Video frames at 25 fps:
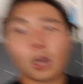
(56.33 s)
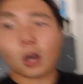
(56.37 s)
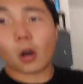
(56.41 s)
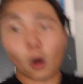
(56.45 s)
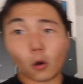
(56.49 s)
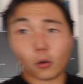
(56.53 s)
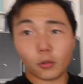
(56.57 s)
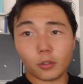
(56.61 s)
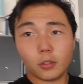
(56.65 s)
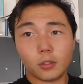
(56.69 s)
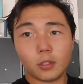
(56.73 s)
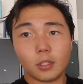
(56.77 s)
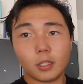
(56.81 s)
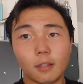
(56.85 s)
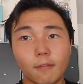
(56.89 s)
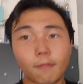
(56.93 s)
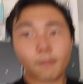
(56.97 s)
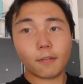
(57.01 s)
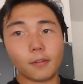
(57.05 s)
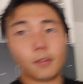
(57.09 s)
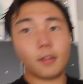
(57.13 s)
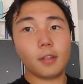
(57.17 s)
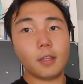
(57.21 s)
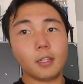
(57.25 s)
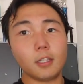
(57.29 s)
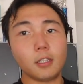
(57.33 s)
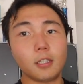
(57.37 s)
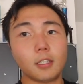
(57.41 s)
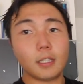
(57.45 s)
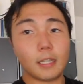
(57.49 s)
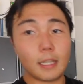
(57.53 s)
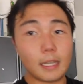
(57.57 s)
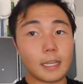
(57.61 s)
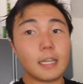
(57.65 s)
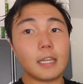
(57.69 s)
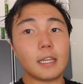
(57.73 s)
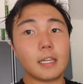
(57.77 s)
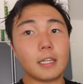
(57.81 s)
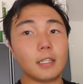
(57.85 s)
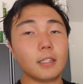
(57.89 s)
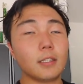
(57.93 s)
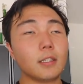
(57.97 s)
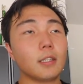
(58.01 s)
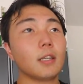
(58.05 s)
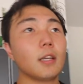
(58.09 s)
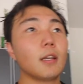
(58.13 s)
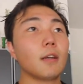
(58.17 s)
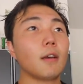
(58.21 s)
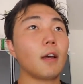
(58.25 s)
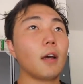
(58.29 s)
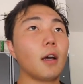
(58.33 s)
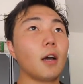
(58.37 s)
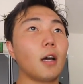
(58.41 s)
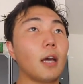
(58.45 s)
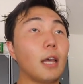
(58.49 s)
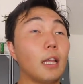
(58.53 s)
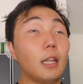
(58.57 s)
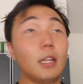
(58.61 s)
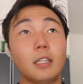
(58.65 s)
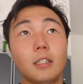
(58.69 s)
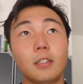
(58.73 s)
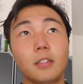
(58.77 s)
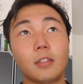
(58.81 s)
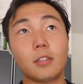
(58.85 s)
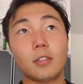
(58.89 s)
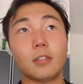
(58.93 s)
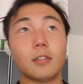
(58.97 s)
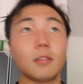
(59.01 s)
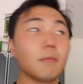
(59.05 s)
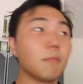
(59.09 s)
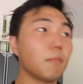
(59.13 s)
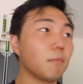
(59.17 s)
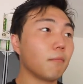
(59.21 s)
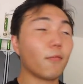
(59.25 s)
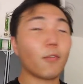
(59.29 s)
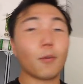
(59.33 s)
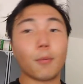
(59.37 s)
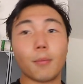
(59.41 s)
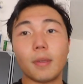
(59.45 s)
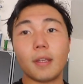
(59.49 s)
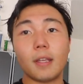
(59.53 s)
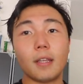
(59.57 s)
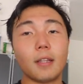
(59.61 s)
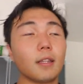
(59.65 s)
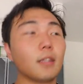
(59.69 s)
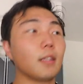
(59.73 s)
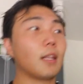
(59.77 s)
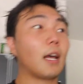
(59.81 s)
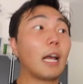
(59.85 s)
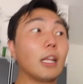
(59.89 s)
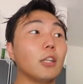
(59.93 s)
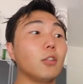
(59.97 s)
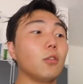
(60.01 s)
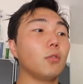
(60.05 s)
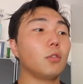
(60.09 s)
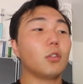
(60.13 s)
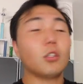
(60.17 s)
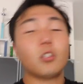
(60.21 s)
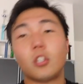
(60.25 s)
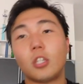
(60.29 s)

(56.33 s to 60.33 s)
All you need for this is, at least for me, I do it the